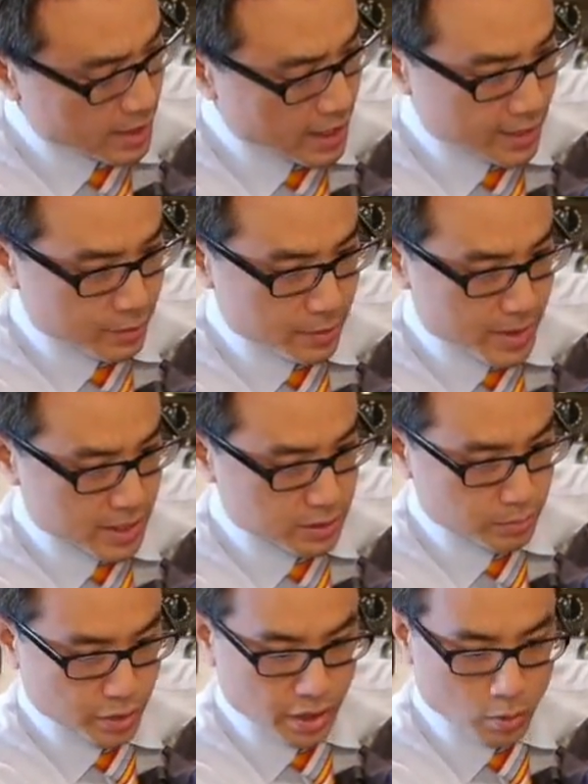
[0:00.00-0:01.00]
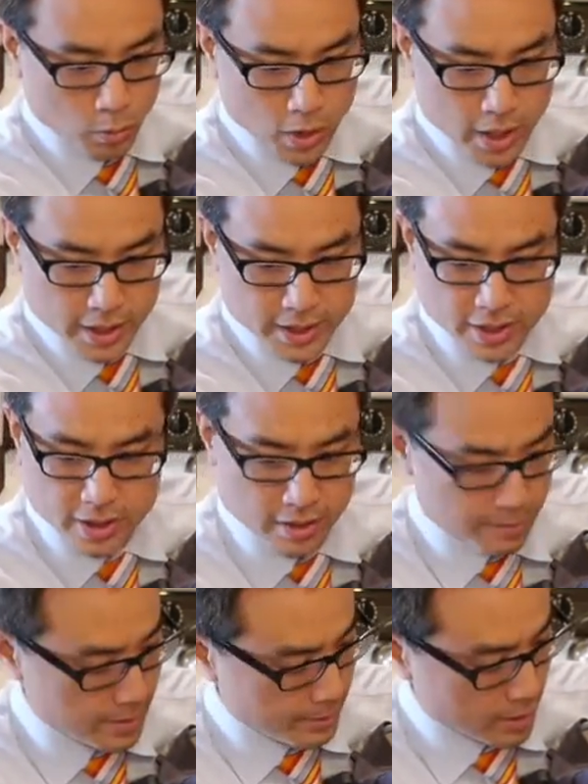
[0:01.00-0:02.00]
I would imagine putting a wallet
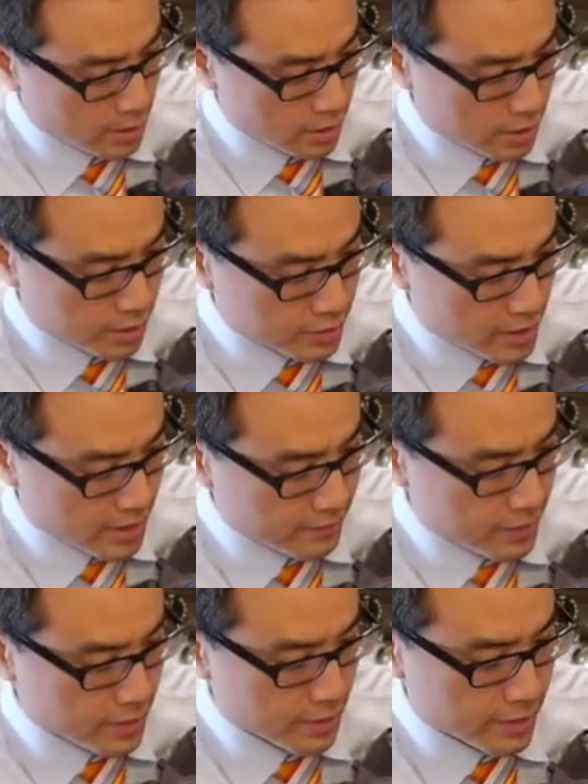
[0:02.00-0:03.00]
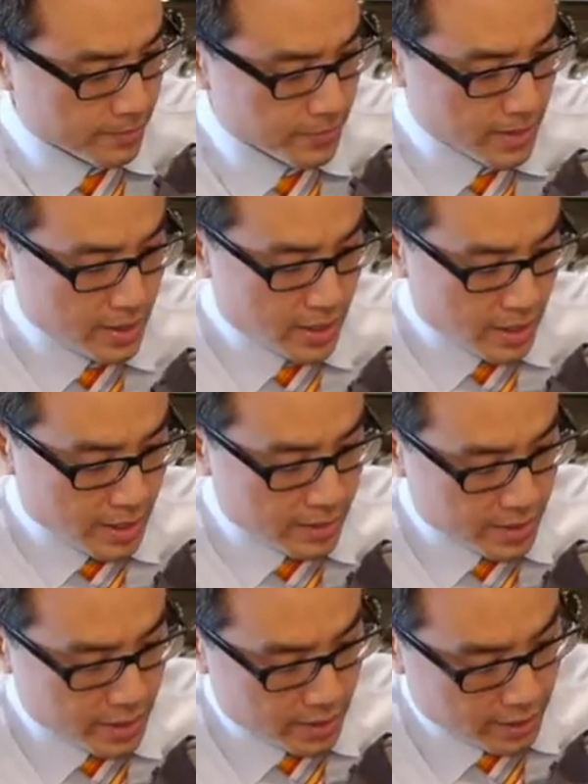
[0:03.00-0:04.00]
here, maybe a hard drive here.
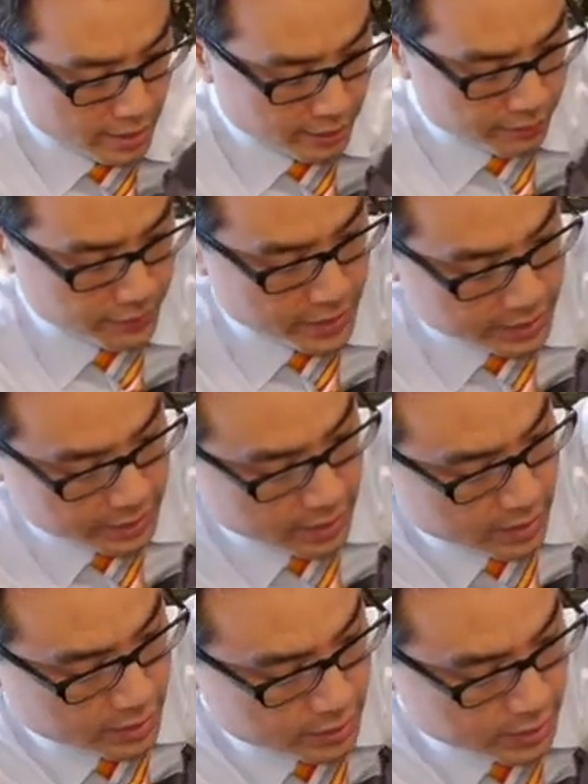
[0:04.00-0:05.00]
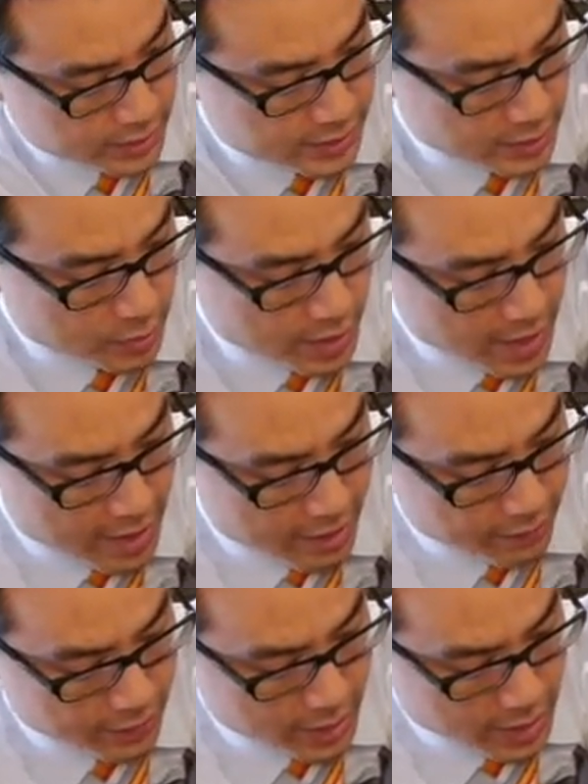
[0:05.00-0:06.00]
And then on the front here you can see we have